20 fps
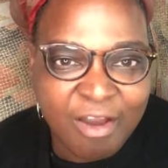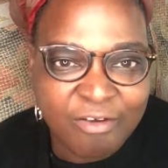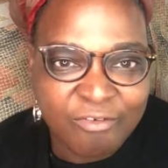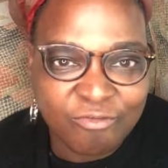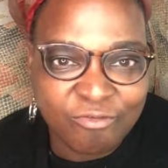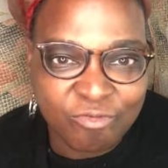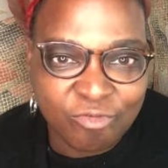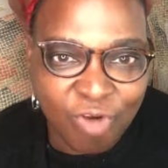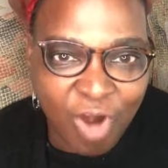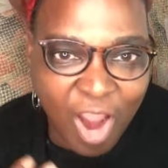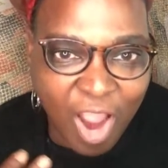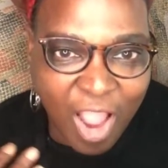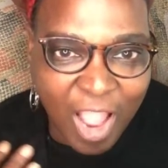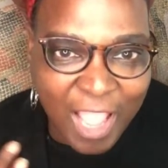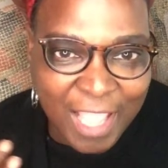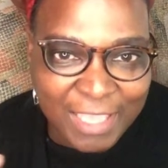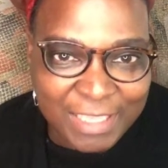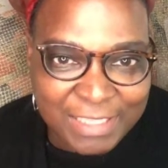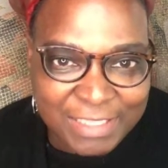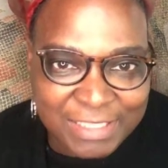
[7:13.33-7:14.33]

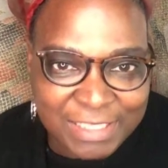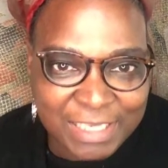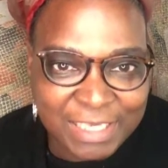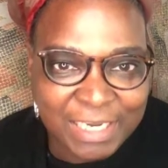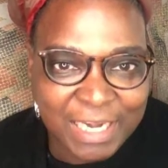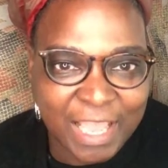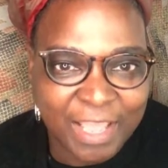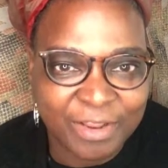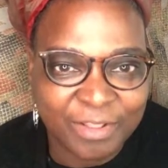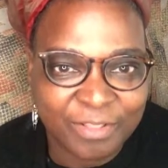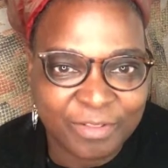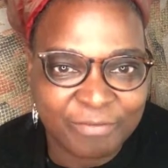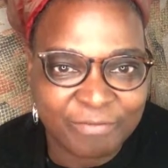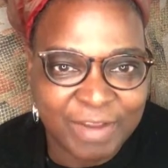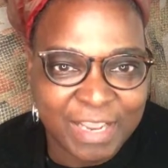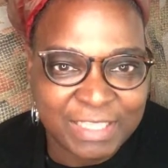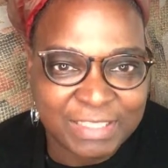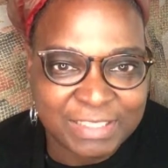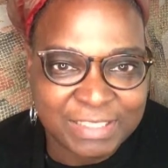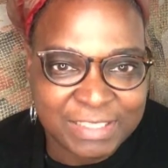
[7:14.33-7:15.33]
rising out of the
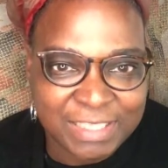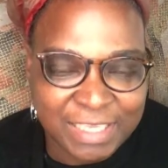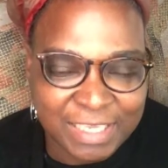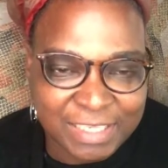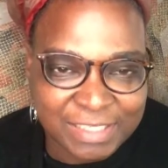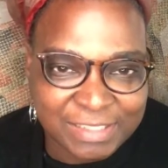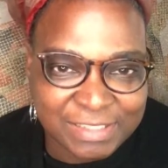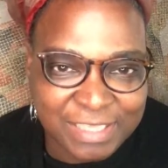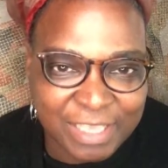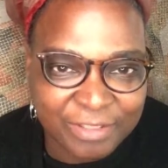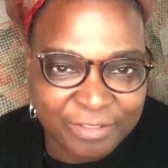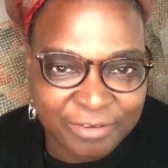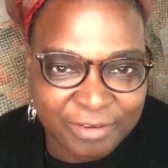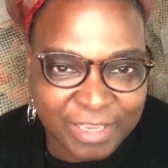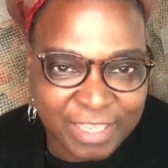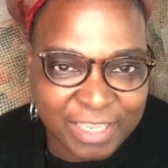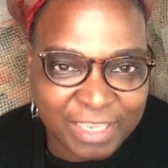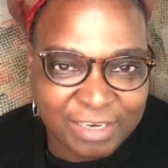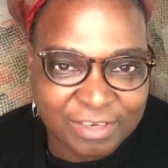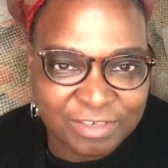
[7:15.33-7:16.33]
Red Sea in southern
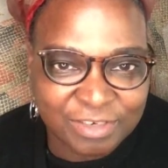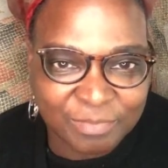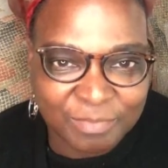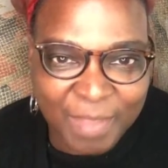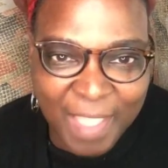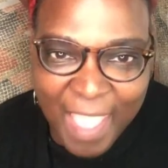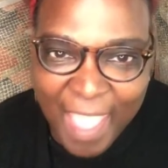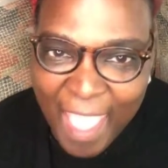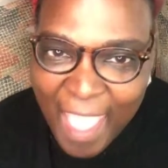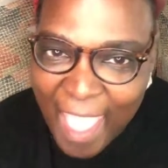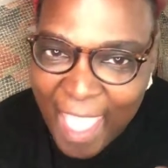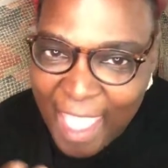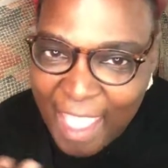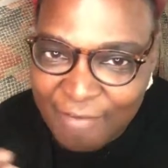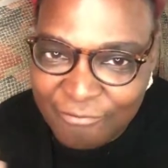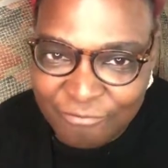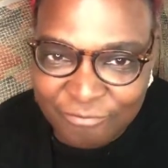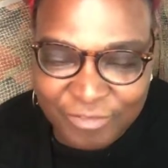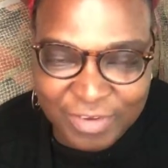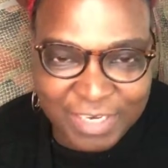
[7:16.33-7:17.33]
Egypt
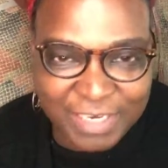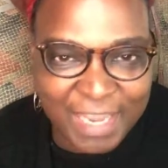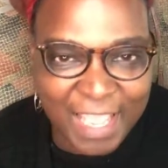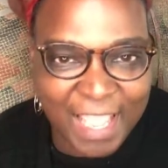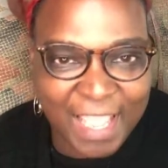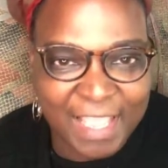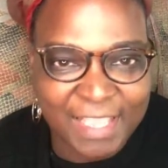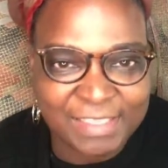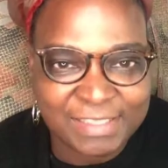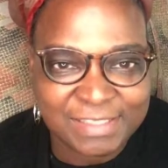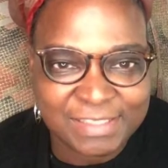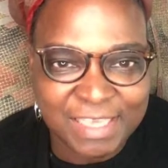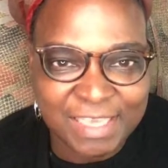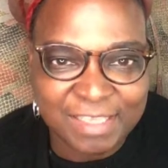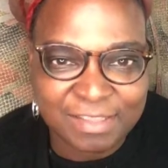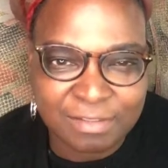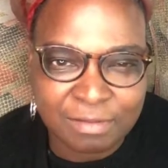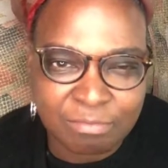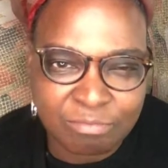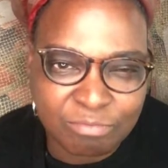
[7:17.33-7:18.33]
every day,
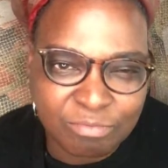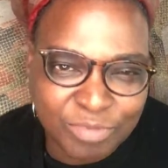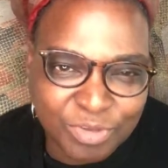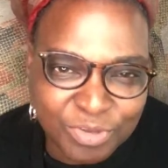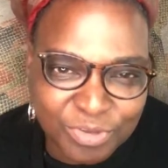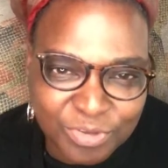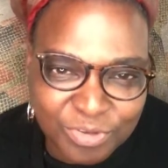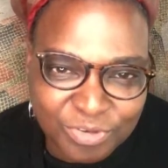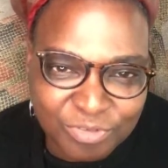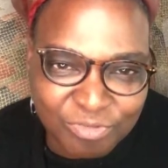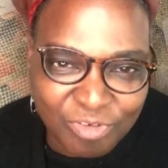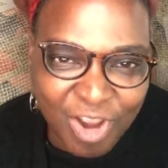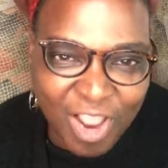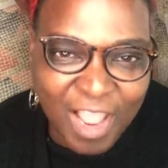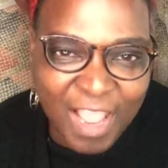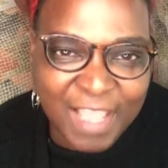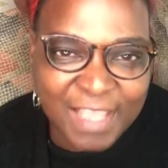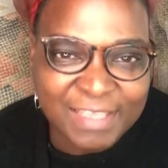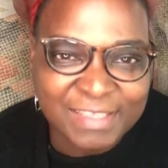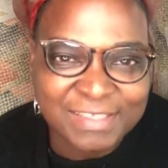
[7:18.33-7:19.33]
seeing the moon
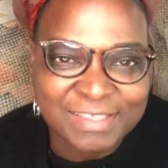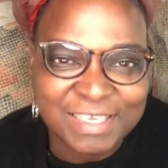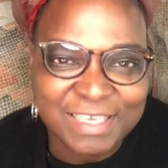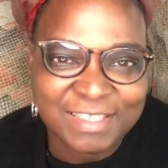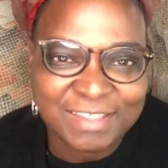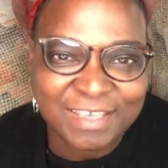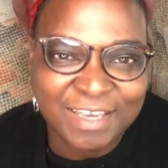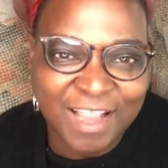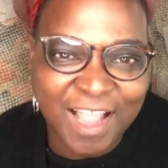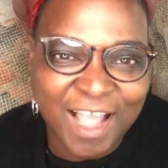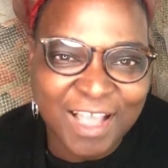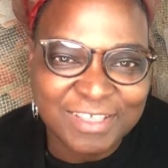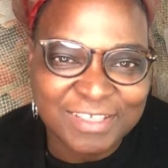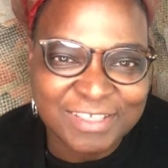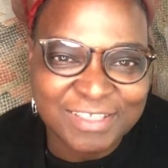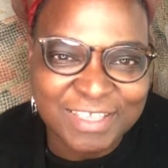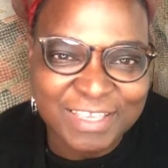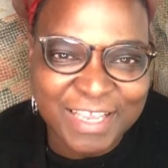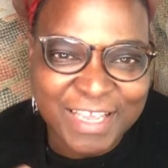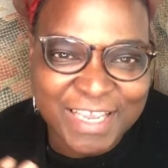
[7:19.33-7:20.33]
rise, seeing the
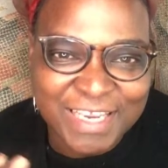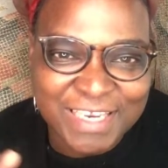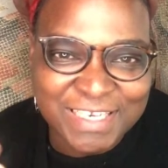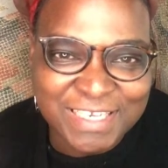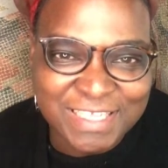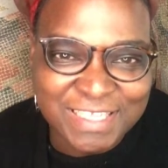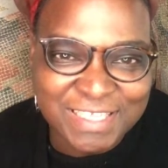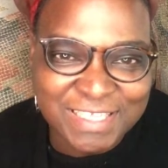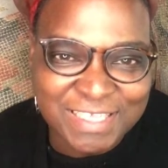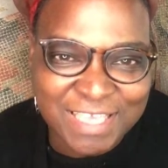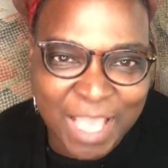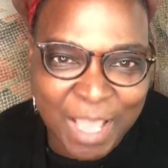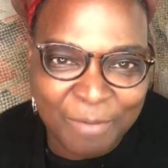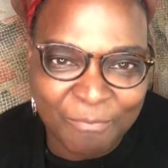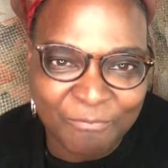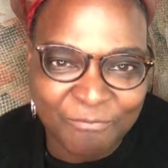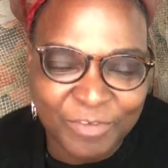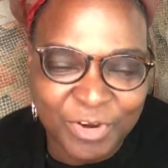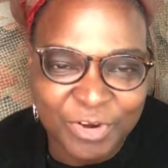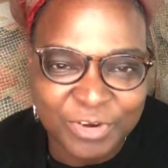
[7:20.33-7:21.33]
constellations come
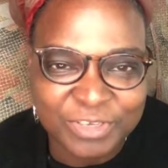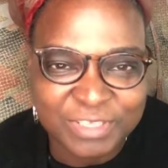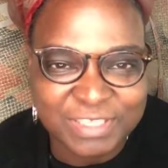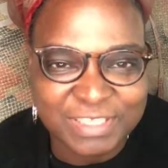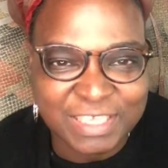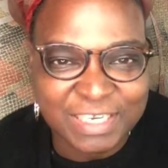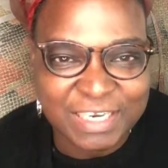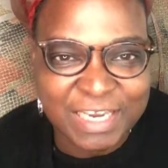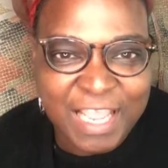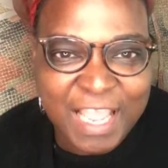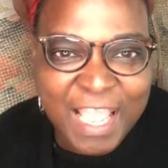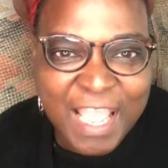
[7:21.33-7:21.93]
first and,